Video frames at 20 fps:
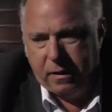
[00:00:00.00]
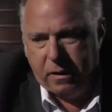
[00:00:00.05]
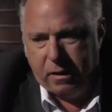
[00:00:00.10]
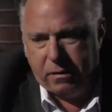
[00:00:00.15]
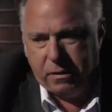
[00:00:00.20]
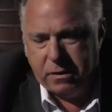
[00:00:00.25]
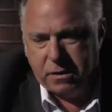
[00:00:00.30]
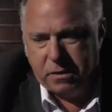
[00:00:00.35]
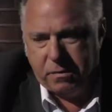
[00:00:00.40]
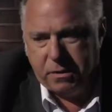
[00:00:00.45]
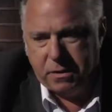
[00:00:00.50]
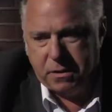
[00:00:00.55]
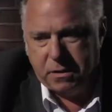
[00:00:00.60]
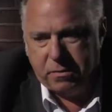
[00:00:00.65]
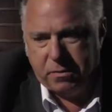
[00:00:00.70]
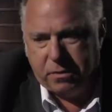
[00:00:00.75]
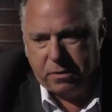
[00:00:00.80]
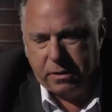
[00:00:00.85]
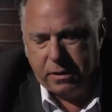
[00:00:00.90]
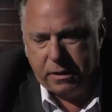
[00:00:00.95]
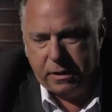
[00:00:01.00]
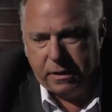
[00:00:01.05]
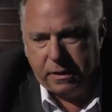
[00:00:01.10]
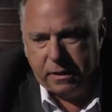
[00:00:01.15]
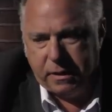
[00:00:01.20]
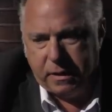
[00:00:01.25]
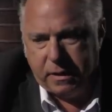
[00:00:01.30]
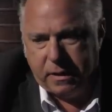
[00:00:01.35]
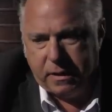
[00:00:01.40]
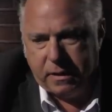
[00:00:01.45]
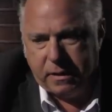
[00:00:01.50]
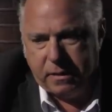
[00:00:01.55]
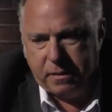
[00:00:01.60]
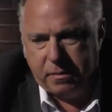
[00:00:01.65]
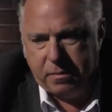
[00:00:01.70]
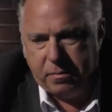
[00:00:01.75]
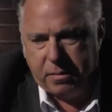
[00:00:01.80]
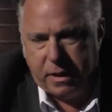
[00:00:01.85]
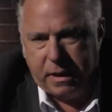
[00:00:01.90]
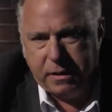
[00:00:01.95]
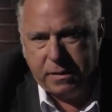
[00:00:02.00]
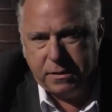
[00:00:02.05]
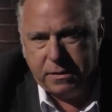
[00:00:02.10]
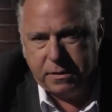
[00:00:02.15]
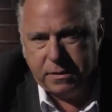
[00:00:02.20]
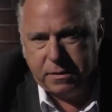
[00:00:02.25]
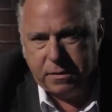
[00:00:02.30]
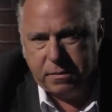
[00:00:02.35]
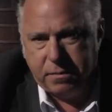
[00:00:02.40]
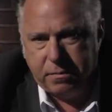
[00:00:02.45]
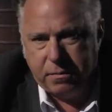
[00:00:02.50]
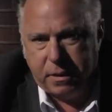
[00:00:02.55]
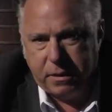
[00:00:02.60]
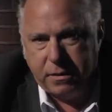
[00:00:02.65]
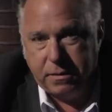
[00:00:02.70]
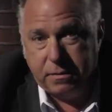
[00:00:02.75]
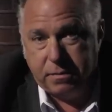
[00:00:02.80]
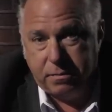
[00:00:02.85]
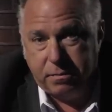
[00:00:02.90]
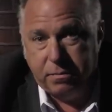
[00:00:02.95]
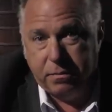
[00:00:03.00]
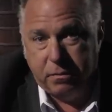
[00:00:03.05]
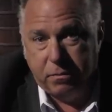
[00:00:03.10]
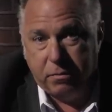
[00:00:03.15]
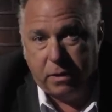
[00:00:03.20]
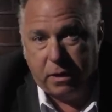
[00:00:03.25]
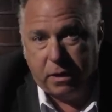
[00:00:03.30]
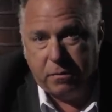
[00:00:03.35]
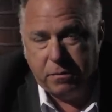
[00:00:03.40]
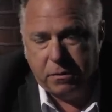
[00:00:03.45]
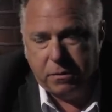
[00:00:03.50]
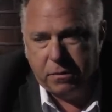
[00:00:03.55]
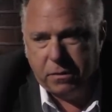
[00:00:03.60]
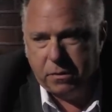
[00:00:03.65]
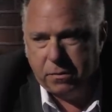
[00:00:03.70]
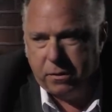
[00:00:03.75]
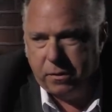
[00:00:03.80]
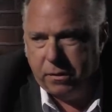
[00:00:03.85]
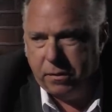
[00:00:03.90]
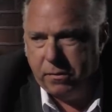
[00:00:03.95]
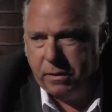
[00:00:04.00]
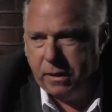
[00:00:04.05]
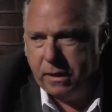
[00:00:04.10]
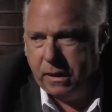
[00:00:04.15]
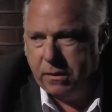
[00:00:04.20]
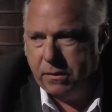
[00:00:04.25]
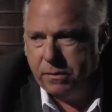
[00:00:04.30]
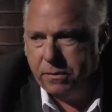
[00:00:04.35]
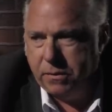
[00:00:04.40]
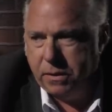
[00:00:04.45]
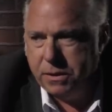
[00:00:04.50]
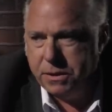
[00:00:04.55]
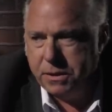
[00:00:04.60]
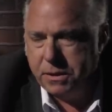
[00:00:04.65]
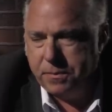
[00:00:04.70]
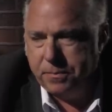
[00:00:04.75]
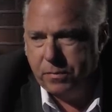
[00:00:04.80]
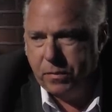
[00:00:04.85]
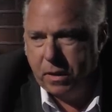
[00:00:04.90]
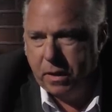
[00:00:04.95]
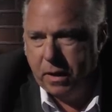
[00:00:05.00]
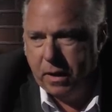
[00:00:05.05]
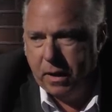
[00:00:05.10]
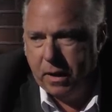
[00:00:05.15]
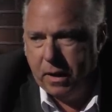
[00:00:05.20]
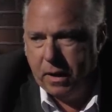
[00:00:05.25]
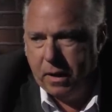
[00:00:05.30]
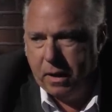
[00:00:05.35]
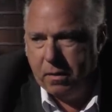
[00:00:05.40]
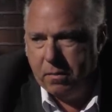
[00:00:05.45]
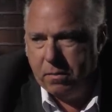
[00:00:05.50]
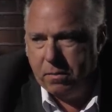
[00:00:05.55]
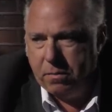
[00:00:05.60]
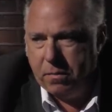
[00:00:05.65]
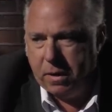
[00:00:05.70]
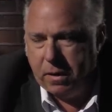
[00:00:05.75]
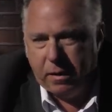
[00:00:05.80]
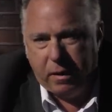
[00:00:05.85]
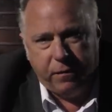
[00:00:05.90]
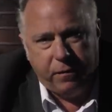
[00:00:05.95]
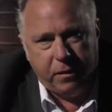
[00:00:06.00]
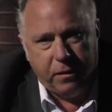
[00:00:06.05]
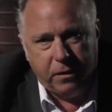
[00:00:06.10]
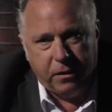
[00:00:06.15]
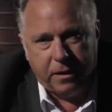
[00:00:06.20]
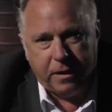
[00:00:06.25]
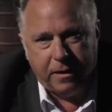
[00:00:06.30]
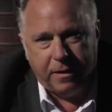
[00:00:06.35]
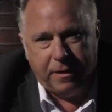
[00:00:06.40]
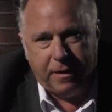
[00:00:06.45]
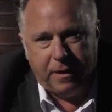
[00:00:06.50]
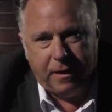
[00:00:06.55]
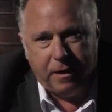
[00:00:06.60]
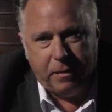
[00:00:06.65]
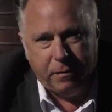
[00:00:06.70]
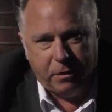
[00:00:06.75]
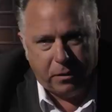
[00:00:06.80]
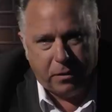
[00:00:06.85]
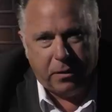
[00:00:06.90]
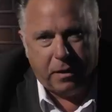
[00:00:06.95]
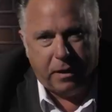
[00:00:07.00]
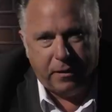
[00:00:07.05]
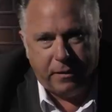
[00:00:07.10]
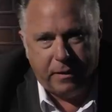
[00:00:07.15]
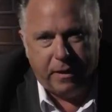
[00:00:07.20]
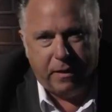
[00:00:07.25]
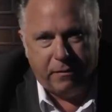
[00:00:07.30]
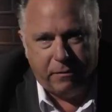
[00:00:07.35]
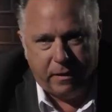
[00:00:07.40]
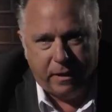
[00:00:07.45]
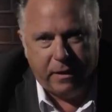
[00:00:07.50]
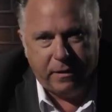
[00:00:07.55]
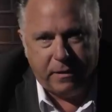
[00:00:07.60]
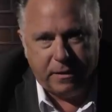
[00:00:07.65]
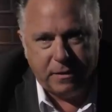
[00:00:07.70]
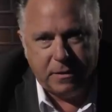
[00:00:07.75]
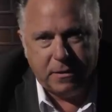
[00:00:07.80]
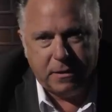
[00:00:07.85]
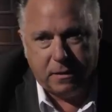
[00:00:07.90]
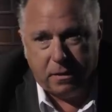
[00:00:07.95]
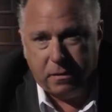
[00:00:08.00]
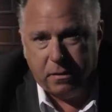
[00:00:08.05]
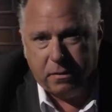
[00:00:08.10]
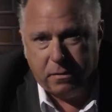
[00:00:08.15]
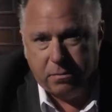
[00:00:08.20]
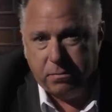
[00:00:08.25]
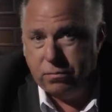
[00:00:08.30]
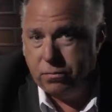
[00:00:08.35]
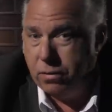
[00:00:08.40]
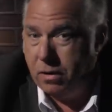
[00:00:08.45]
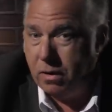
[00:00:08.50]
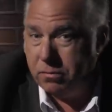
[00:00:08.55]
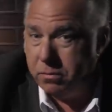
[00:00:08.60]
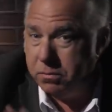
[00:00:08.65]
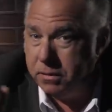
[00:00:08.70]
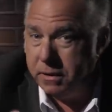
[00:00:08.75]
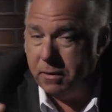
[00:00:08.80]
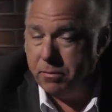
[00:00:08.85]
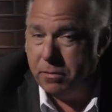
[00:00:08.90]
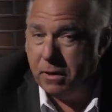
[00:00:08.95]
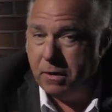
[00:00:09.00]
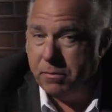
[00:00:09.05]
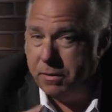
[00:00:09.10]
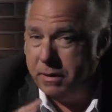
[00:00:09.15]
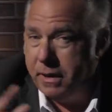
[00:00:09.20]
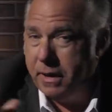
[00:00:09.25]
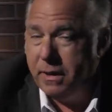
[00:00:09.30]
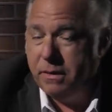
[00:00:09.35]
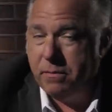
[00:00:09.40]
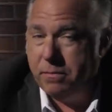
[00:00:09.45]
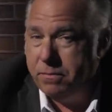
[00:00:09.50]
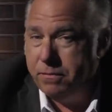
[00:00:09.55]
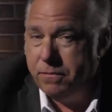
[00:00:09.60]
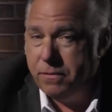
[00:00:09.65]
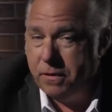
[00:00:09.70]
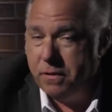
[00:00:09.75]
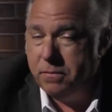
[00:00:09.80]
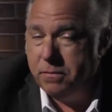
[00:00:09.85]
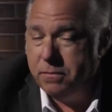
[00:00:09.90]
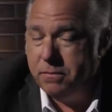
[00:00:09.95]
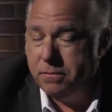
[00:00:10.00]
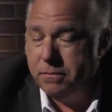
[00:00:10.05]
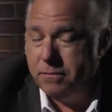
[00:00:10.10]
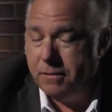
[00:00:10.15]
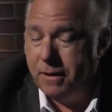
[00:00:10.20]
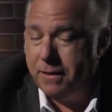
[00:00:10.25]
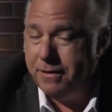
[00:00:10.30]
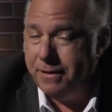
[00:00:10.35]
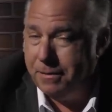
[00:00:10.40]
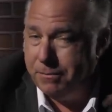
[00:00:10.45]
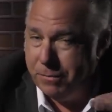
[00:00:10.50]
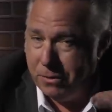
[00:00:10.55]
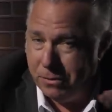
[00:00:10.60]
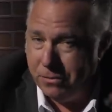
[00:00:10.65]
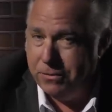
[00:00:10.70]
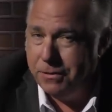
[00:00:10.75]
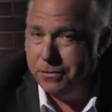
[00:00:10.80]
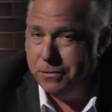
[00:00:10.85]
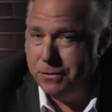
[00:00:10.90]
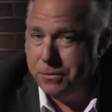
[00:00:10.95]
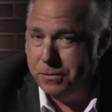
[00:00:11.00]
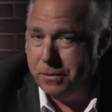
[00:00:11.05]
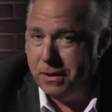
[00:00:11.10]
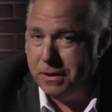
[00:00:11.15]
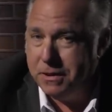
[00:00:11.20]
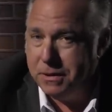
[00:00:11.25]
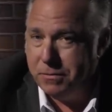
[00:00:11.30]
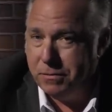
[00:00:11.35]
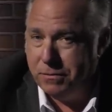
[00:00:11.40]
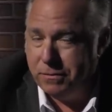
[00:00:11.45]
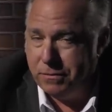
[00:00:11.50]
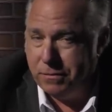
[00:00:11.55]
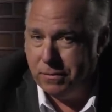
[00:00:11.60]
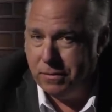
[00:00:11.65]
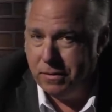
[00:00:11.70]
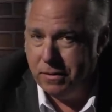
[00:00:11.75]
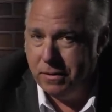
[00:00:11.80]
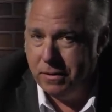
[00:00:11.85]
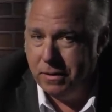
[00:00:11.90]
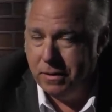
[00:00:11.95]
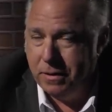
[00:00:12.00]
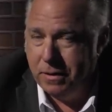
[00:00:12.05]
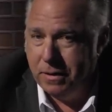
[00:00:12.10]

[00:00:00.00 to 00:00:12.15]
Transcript: that we should be supporting Biden's run-up to World War III now with Russia. But if you look at that, I mean, you caught that, right? This is probably a propaganda film, right, that Putin is responsible for.